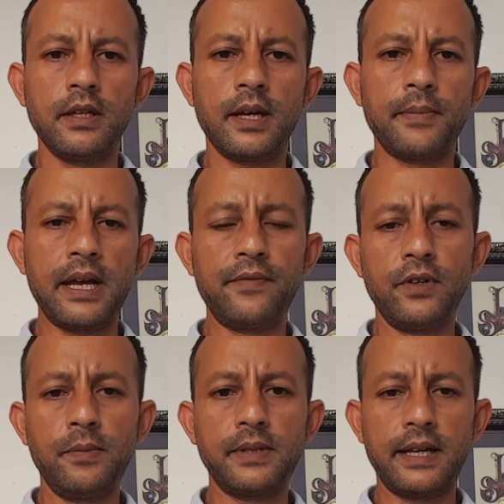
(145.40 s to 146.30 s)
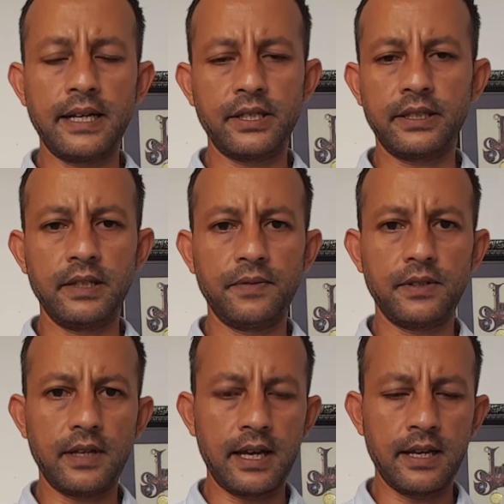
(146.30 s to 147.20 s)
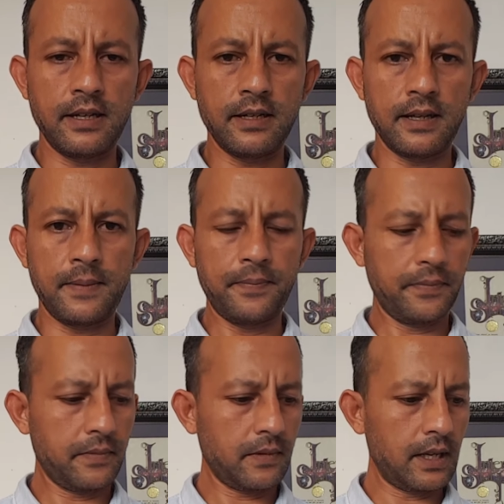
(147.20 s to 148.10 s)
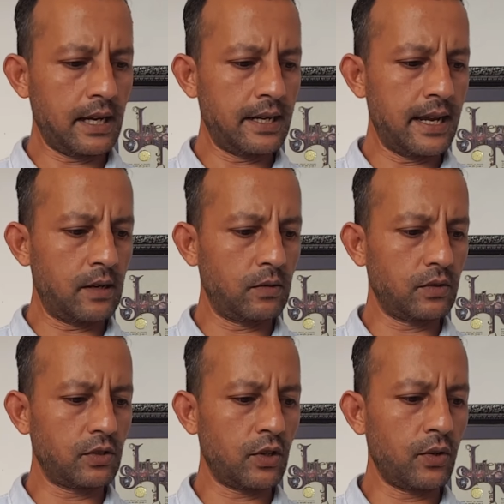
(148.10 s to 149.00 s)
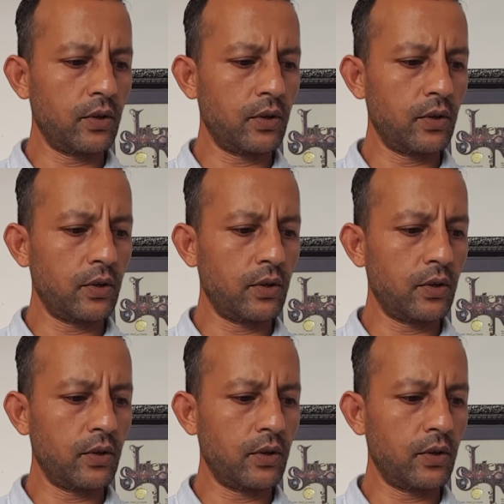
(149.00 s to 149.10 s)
adverbs, adjectives, and nouns. So